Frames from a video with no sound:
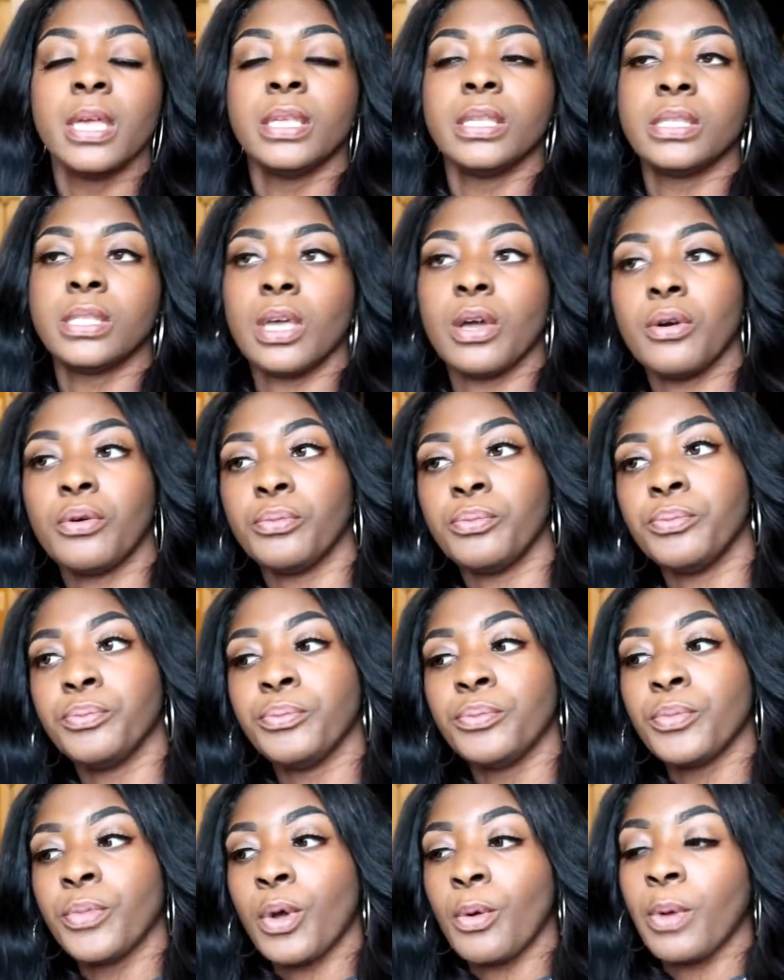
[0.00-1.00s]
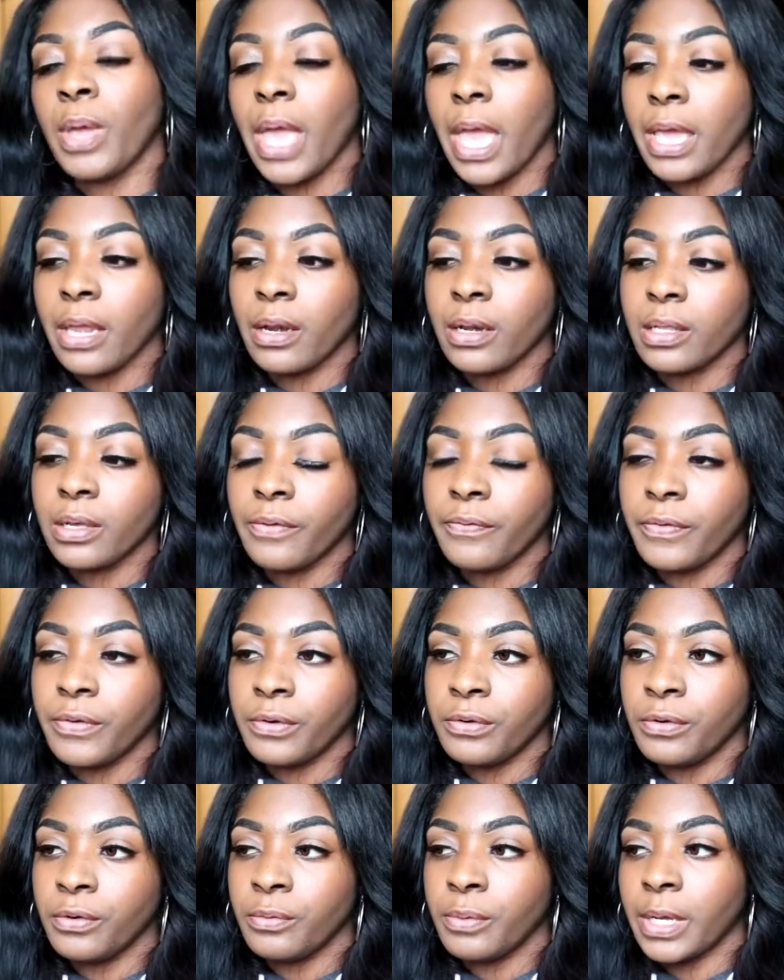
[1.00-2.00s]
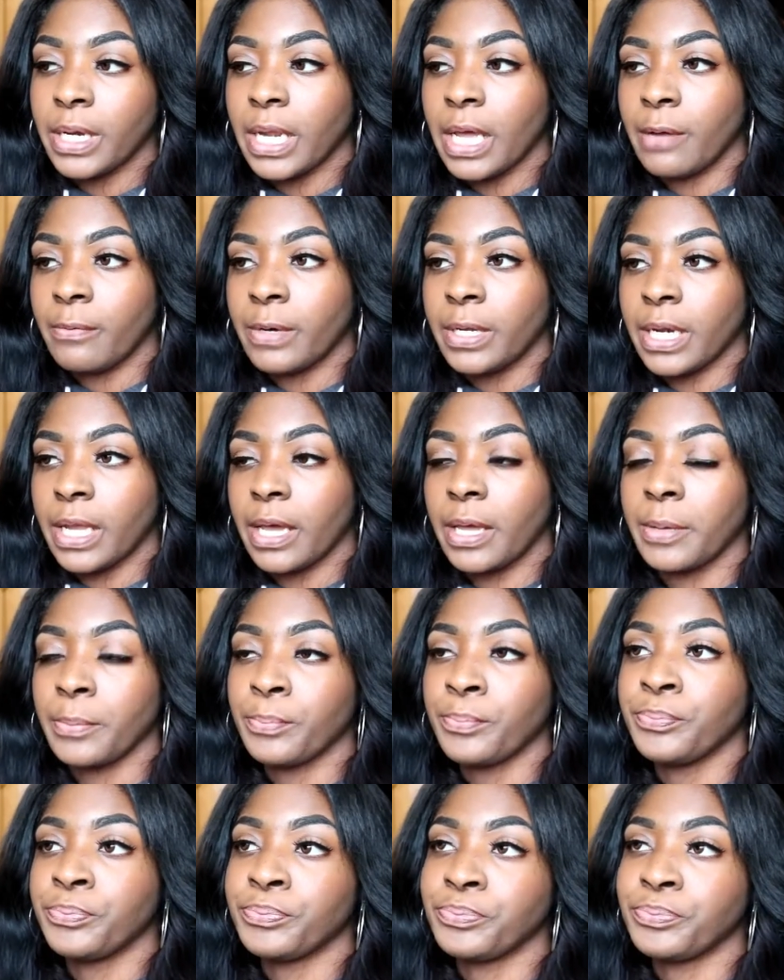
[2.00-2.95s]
So we ate our little food, whatnot.